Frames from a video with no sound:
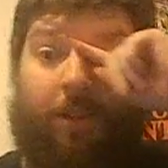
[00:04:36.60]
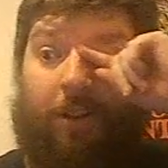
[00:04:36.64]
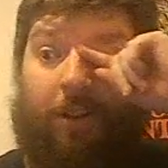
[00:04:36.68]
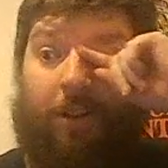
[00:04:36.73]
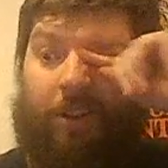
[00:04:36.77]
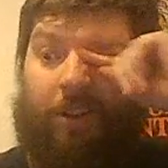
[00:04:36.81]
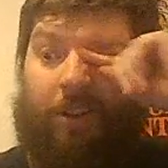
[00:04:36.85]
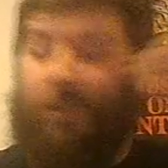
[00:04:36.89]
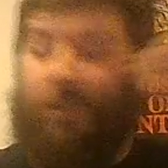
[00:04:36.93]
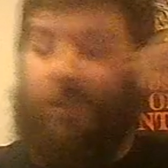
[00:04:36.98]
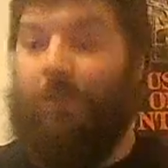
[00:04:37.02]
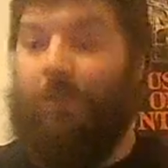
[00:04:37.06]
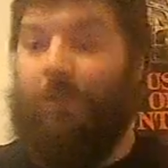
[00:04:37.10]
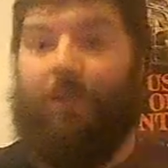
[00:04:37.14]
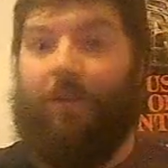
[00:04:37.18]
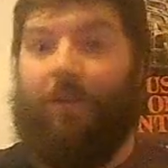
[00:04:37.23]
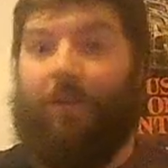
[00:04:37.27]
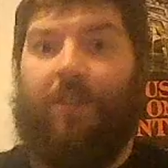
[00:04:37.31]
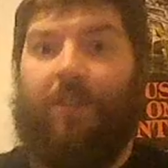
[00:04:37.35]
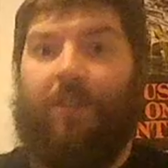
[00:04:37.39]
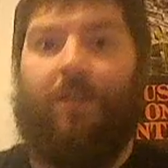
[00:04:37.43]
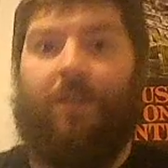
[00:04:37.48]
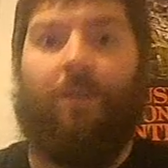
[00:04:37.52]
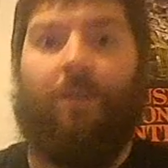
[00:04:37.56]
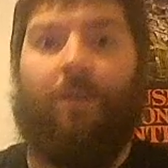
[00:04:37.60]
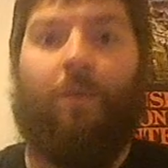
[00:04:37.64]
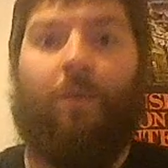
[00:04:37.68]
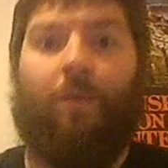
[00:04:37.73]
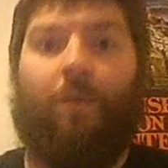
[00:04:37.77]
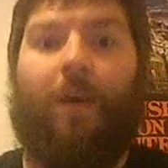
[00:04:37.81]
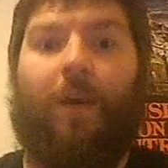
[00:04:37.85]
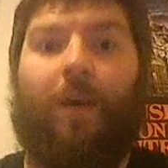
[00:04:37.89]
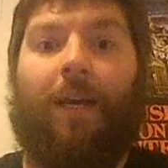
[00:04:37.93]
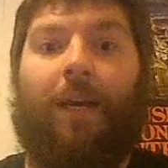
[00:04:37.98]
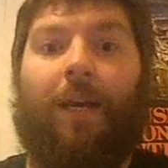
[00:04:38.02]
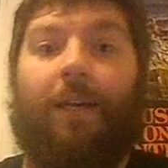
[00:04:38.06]
also the reason
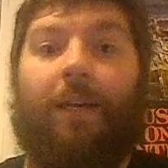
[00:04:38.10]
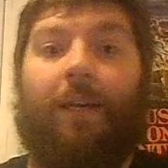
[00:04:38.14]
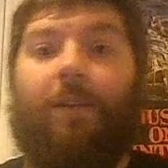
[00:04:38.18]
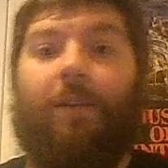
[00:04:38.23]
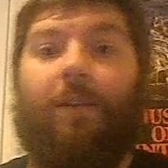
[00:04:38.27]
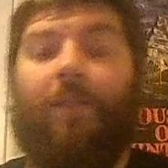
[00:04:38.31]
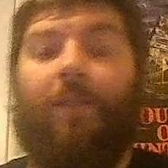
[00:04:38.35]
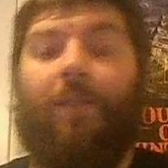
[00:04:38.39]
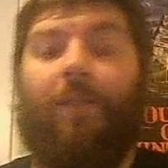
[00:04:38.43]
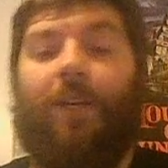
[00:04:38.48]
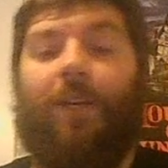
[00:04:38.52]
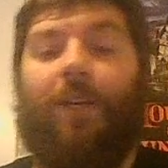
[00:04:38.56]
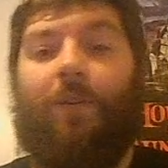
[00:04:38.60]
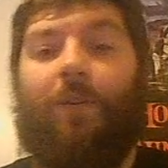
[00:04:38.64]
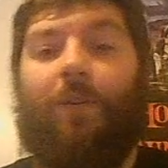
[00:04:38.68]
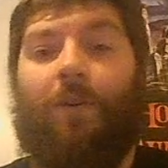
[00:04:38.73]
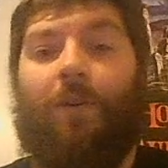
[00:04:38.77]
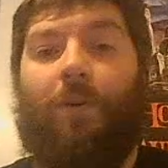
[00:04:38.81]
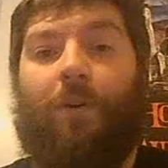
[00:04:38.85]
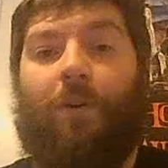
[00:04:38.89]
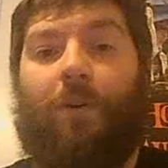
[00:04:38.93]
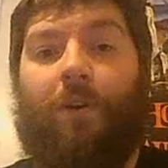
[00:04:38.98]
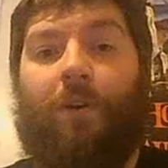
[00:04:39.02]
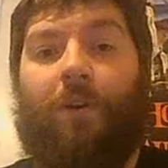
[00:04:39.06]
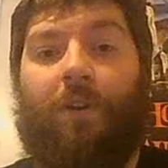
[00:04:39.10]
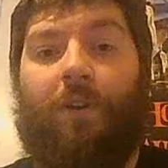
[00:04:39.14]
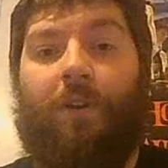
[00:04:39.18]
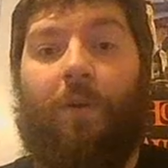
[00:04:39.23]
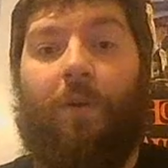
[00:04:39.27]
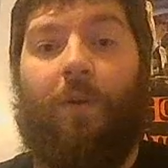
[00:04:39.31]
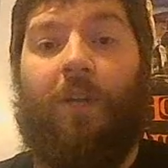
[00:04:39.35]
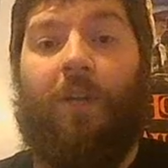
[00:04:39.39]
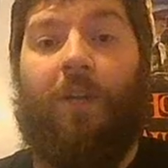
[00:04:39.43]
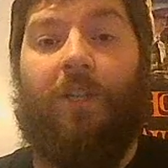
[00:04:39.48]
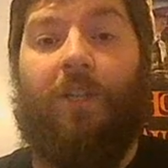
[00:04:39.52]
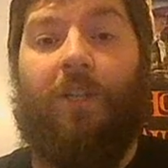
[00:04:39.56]
why the video you're currently
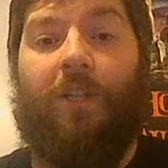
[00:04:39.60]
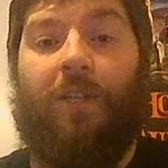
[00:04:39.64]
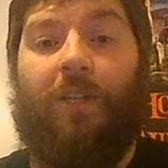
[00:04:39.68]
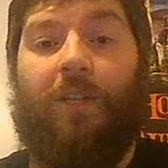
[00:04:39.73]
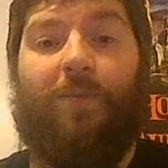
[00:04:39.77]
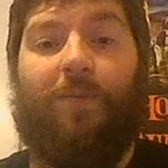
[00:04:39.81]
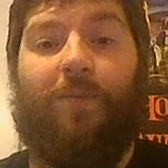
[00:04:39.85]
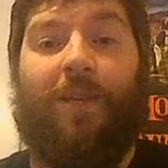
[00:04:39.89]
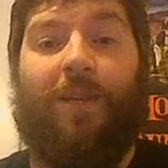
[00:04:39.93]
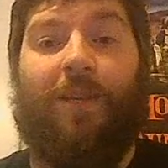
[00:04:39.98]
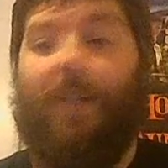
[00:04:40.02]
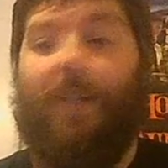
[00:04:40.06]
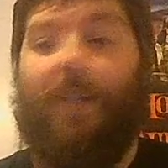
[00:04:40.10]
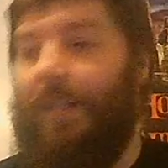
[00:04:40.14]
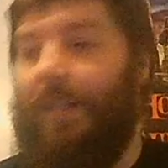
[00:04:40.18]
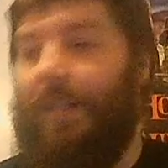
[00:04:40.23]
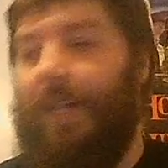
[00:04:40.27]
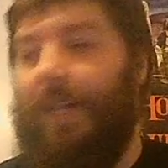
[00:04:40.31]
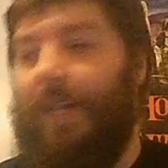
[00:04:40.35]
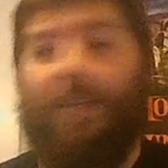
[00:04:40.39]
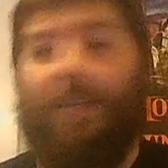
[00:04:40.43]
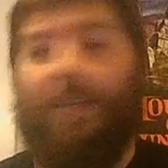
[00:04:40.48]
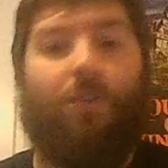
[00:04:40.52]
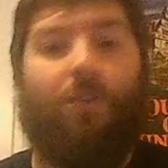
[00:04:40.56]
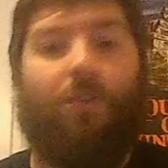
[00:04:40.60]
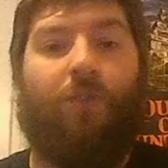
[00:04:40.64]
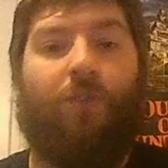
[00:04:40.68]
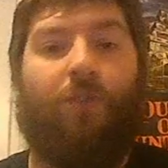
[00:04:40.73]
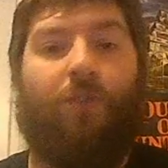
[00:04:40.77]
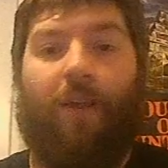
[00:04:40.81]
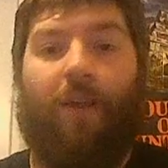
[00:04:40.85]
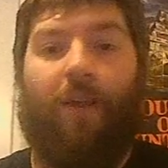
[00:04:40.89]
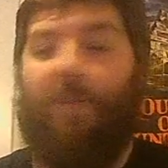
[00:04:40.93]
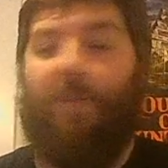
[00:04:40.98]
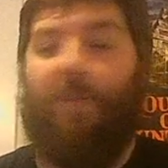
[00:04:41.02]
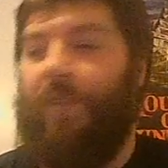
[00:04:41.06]
watching is probably the last
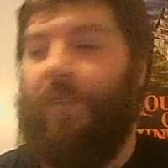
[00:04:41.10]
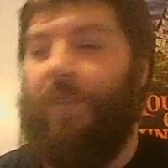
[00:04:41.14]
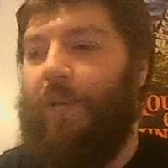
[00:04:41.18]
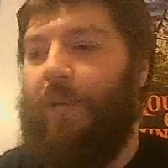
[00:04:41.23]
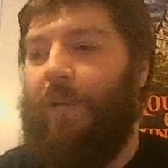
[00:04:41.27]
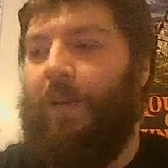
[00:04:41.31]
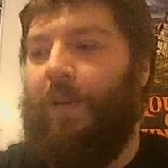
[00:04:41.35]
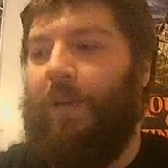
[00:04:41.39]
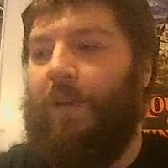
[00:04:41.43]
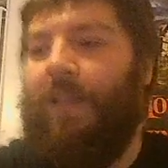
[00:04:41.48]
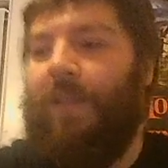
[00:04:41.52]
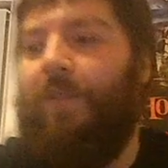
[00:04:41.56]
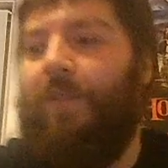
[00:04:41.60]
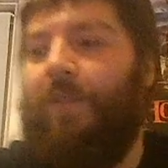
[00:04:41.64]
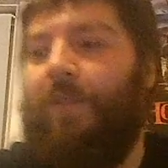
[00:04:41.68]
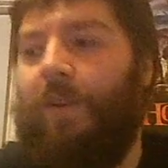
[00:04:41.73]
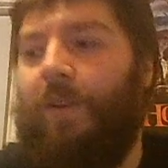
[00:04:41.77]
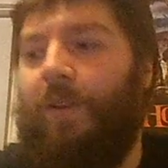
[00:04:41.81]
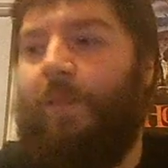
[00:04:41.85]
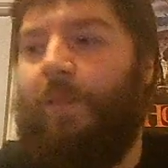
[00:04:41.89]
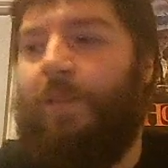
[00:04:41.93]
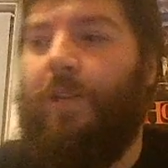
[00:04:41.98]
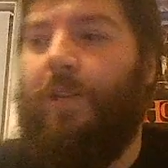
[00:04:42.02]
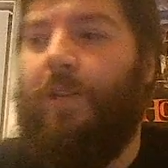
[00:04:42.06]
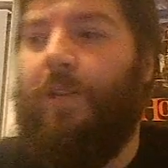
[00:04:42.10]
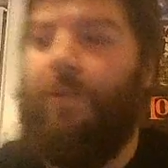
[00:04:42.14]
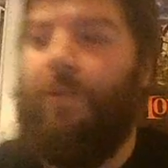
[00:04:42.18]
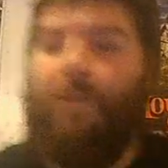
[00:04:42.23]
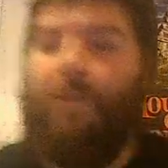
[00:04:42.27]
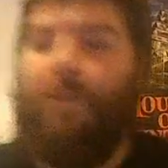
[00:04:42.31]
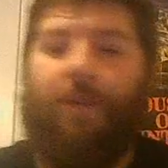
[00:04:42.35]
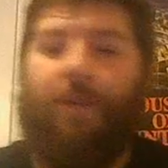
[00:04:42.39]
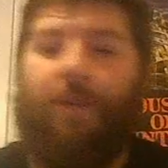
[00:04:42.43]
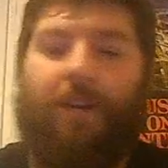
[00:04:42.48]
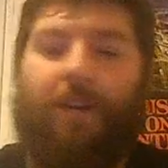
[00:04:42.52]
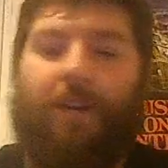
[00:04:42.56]
crappy video I'll ever upload. So
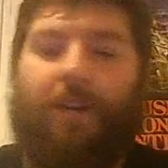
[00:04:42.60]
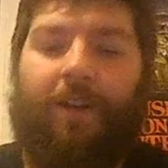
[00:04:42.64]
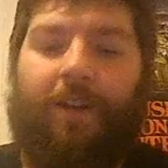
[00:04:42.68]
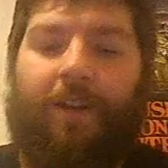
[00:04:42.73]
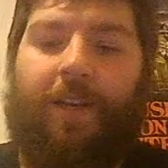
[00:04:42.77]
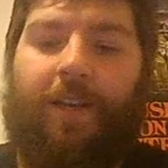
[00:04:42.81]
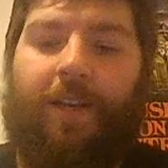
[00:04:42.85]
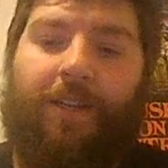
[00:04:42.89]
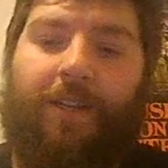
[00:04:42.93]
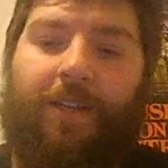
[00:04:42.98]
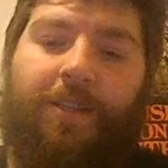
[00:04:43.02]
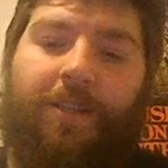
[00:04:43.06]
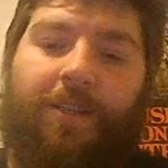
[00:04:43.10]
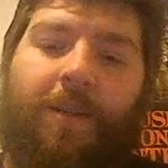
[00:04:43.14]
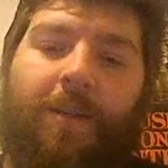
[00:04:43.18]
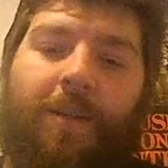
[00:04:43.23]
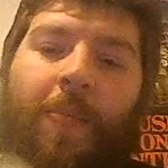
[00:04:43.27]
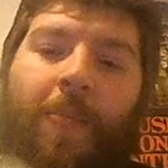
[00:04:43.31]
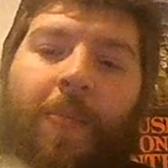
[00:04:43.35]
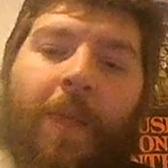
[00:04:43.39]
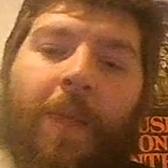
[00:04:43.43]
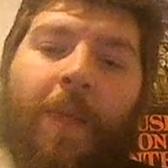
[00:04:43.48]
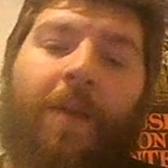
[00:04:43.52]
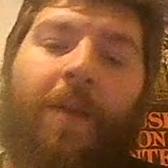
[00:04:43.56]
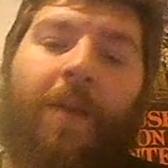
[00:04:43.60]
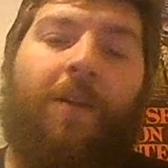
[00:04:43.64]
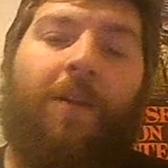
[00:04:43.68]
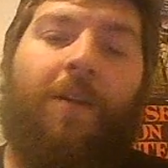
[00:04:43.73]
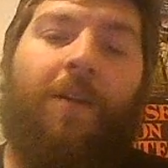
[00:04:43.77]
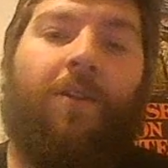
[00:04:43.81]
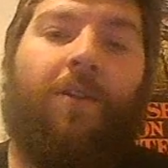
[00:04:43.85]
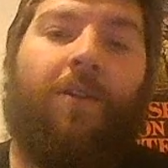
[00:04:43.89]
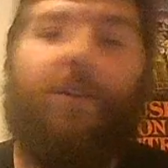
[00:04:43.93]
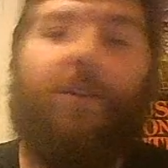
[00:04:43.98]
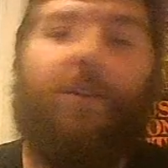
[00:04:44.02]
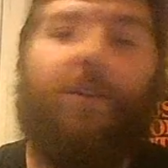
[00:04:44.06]
here is,
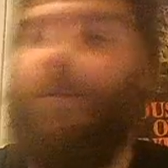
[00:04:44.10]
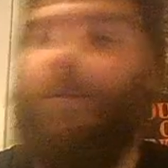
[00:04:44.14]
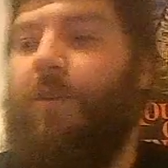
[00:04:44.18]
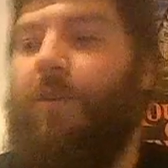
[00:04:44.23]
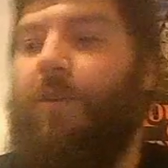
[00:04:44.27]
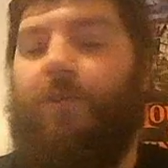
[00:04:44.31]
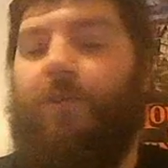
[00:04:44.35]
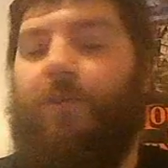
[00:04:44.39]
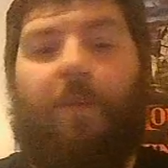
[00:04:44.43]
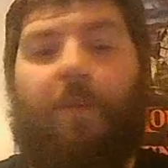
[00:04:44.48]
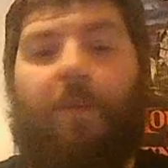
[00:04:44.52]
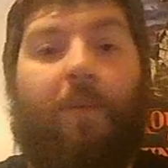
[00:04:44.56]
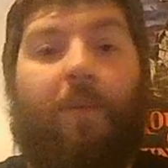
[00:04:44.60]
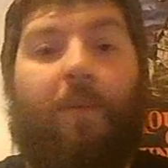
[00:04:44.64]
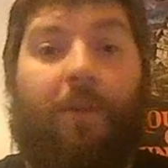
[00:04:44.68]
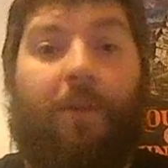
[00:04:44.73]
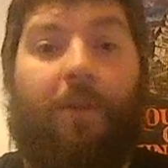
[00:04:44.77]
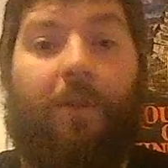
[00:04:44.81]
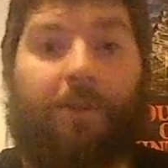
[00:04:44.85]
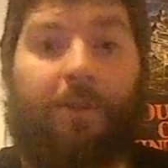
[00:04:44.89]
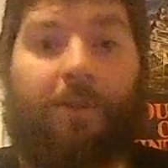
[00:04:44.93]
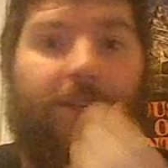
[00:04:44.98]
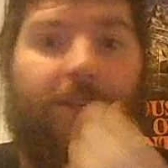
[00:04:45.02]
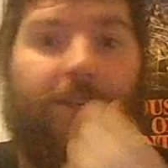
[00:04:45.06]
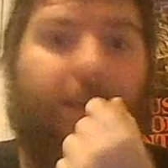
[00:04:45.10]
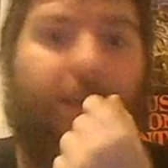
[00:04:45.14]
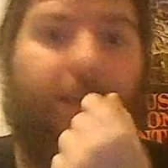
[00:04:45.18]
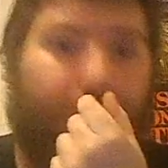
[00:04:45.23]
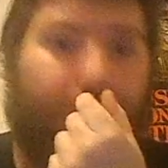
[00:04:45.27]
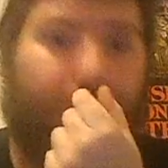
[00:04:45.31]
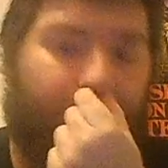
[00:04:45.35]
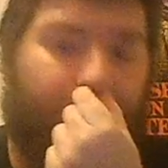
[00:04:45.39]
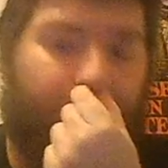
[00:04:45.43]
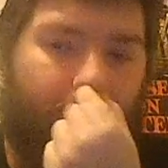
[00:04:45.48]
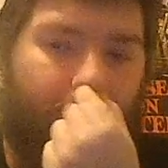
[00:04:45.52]
these are both from my brother Tim,